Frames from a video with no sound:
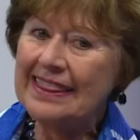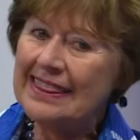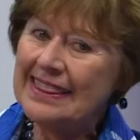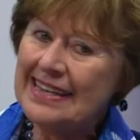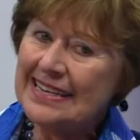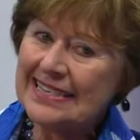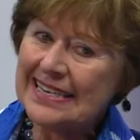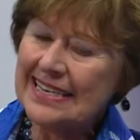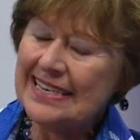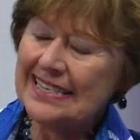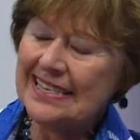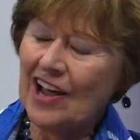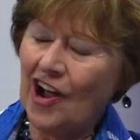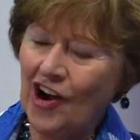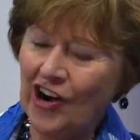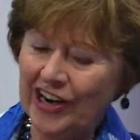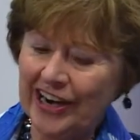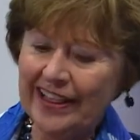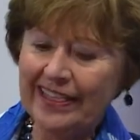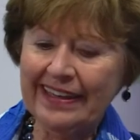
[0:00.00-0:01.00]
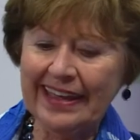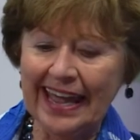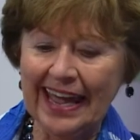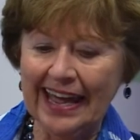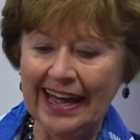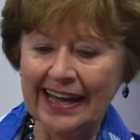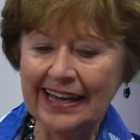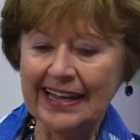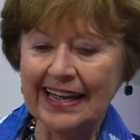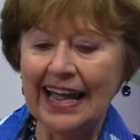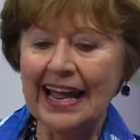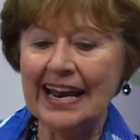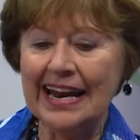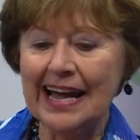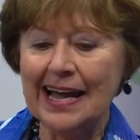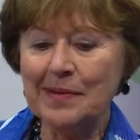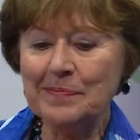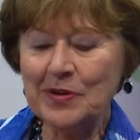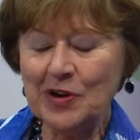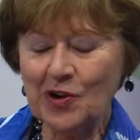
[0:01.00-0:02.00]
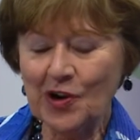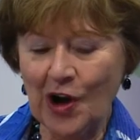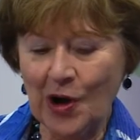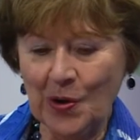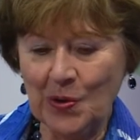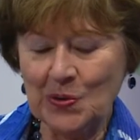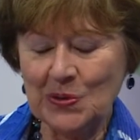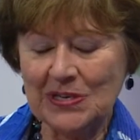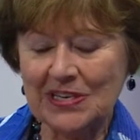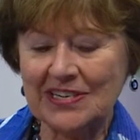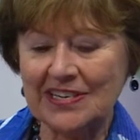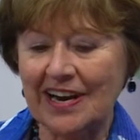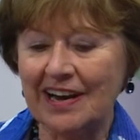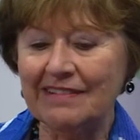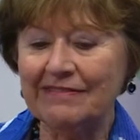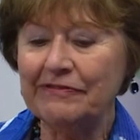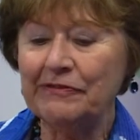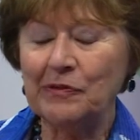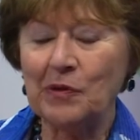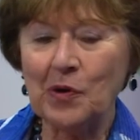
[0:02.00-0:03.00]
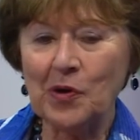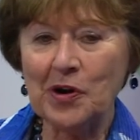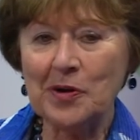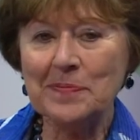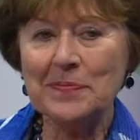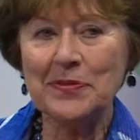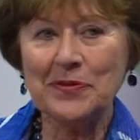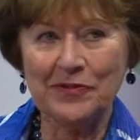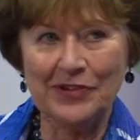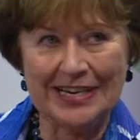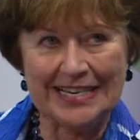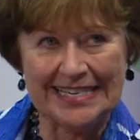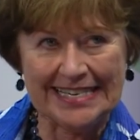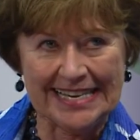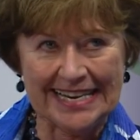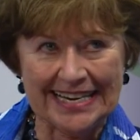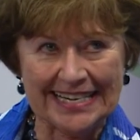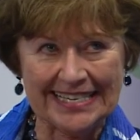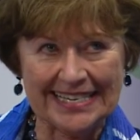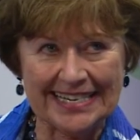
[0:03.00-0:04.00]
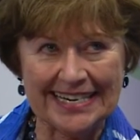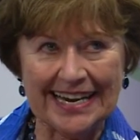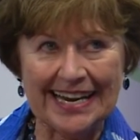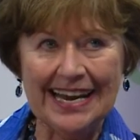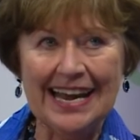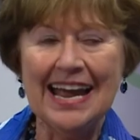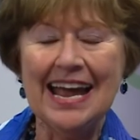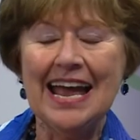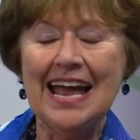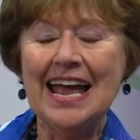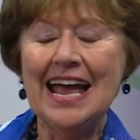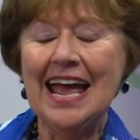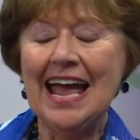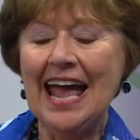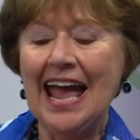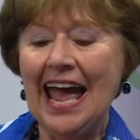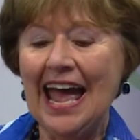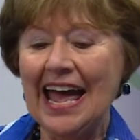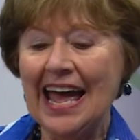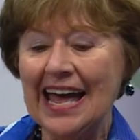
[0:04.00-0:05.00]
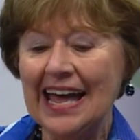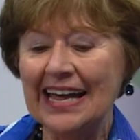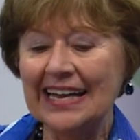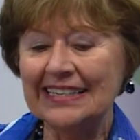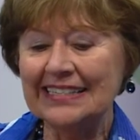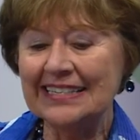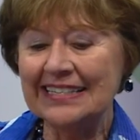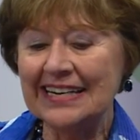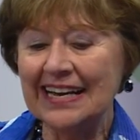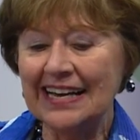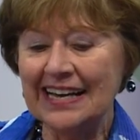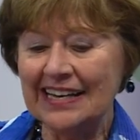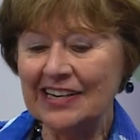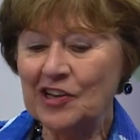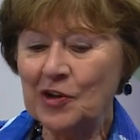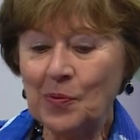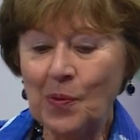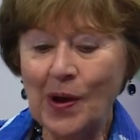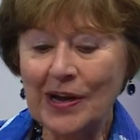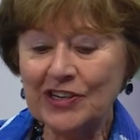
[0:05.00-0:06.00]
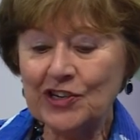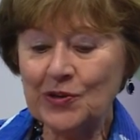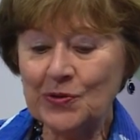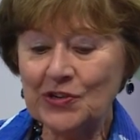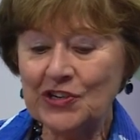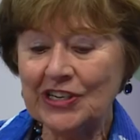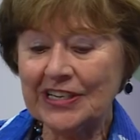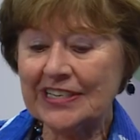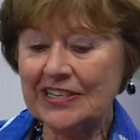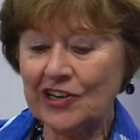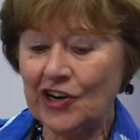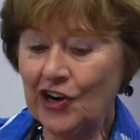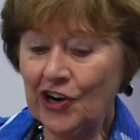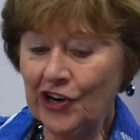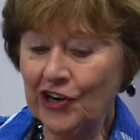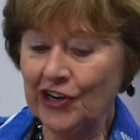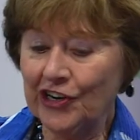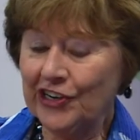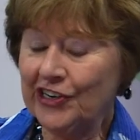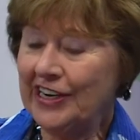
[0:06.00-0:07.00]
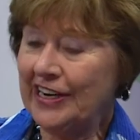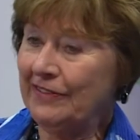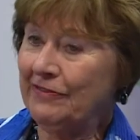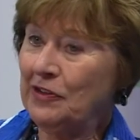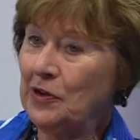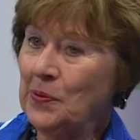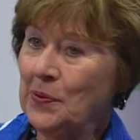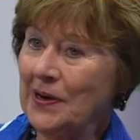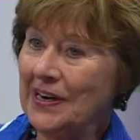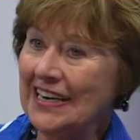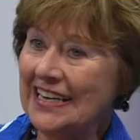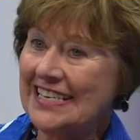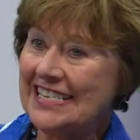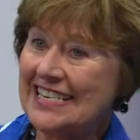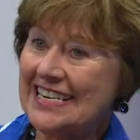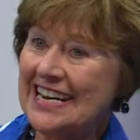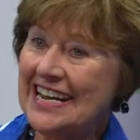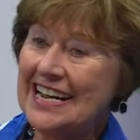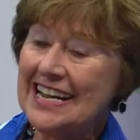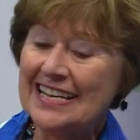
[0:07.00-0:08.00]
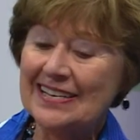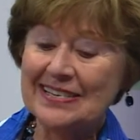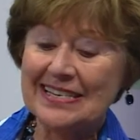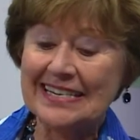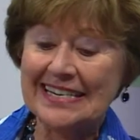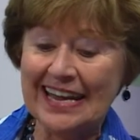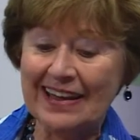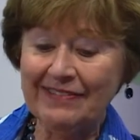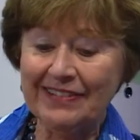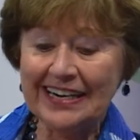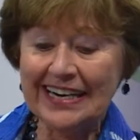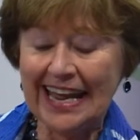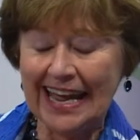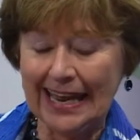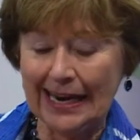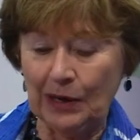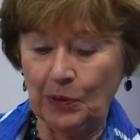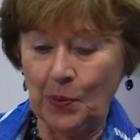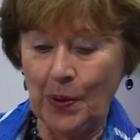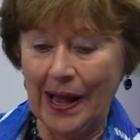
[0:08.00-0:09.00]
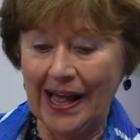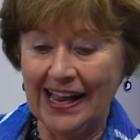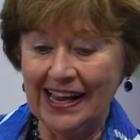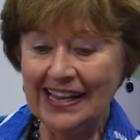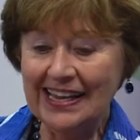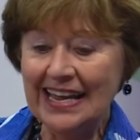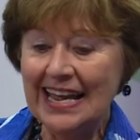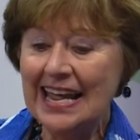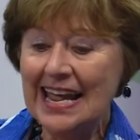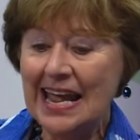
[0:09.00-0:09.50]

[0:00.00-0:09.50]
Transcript: This is Ardith Keck, and I'm your host of Forum 360. And what you just heard, if you were listening, is David Kettlewell